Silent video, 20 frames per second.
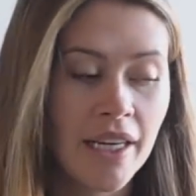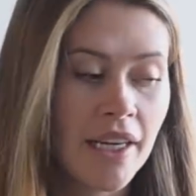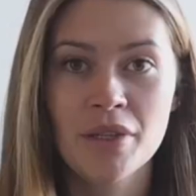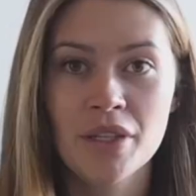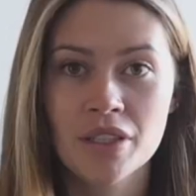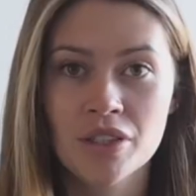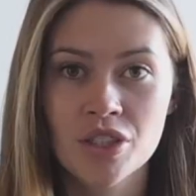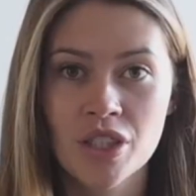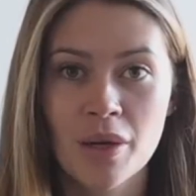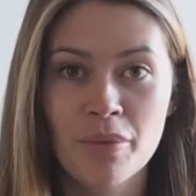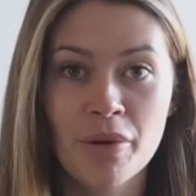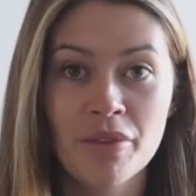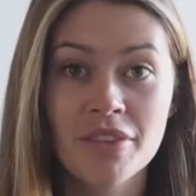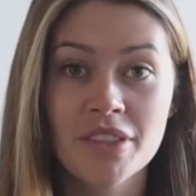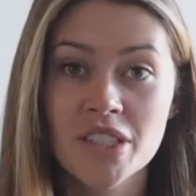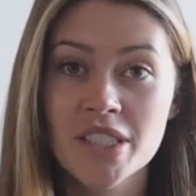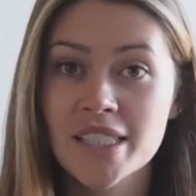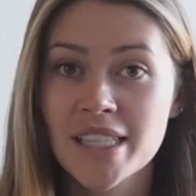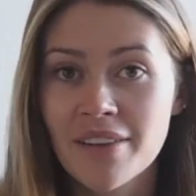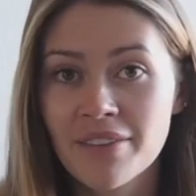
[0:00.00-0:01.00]
You can shop
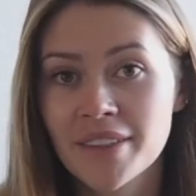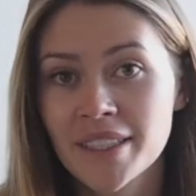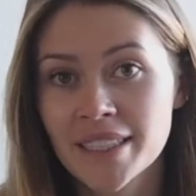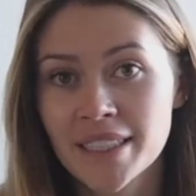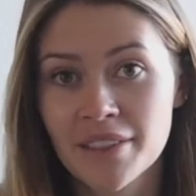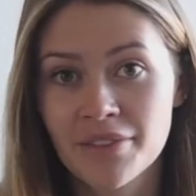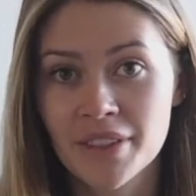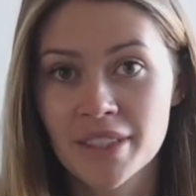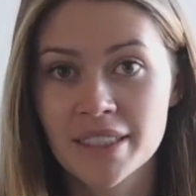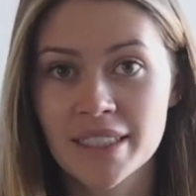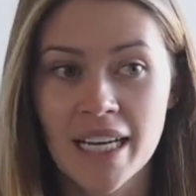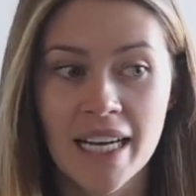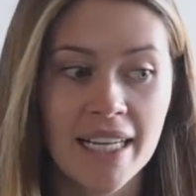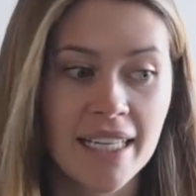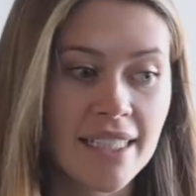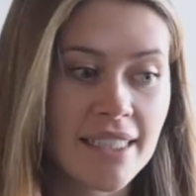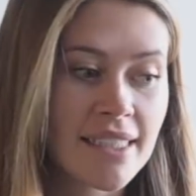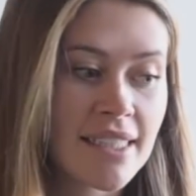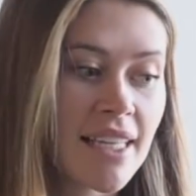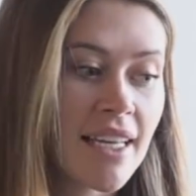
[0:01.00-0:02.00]
over 70 different
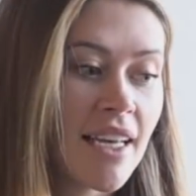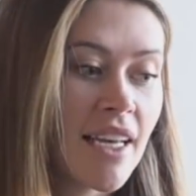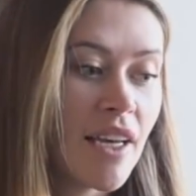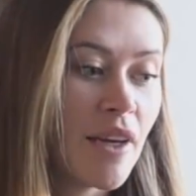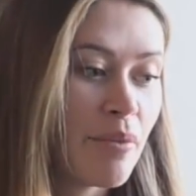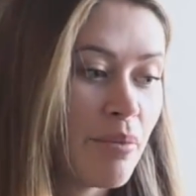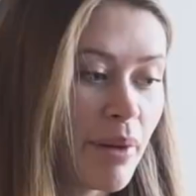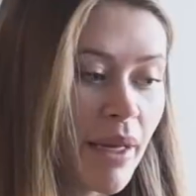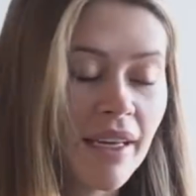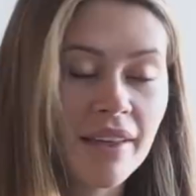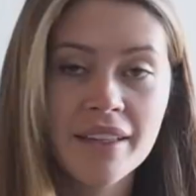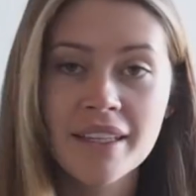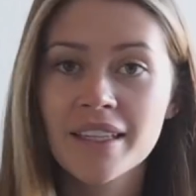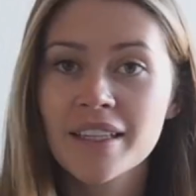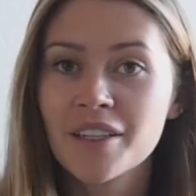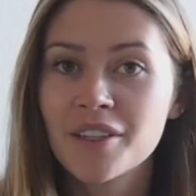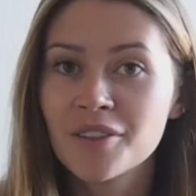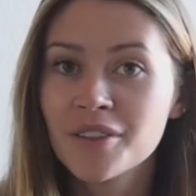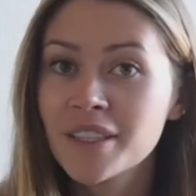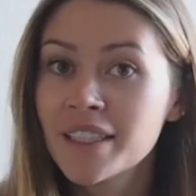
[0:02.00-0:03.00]
diets,
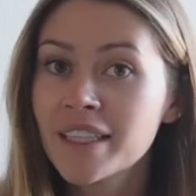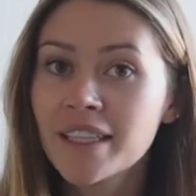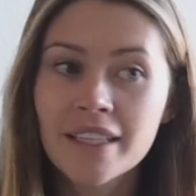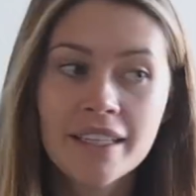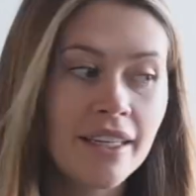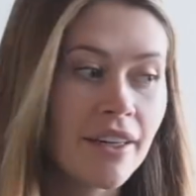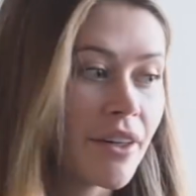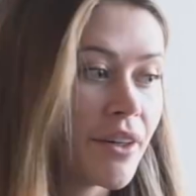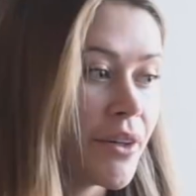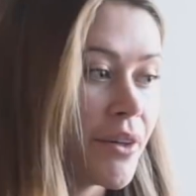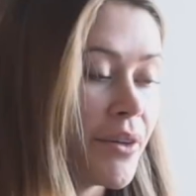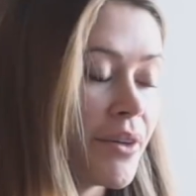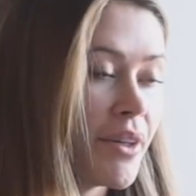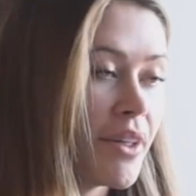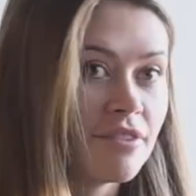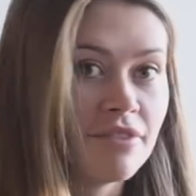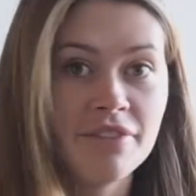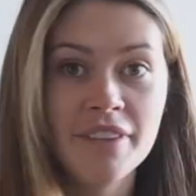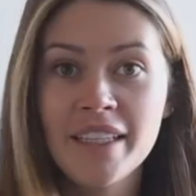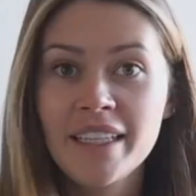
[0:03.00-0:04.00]
paleo, keto,
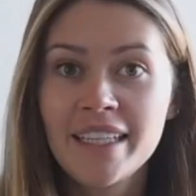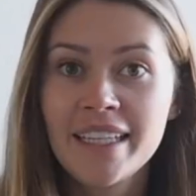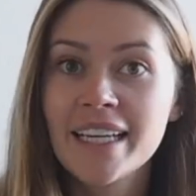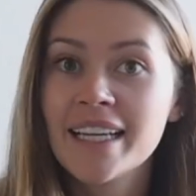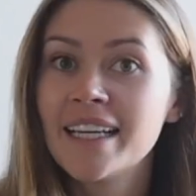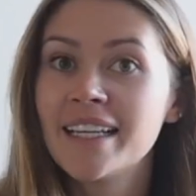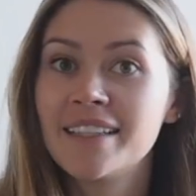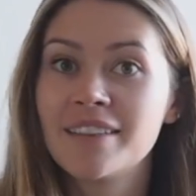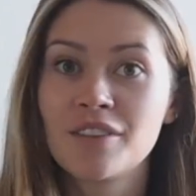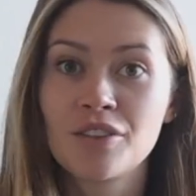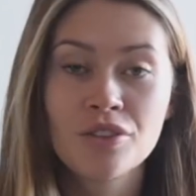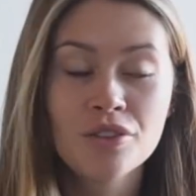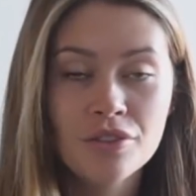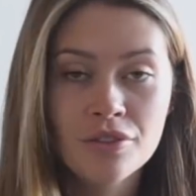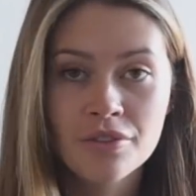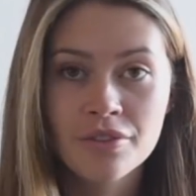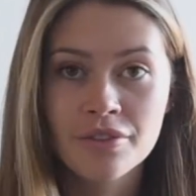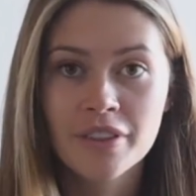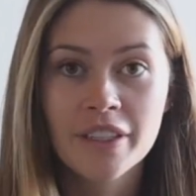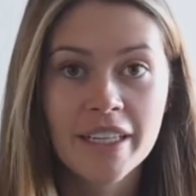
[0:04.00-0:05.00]
vegan,
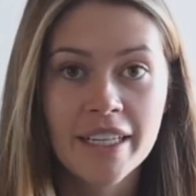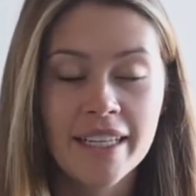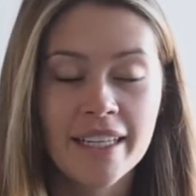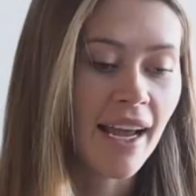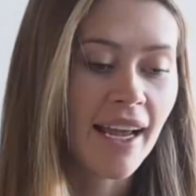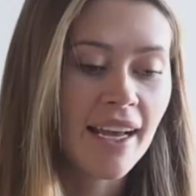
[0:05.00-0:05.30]
gluten-free.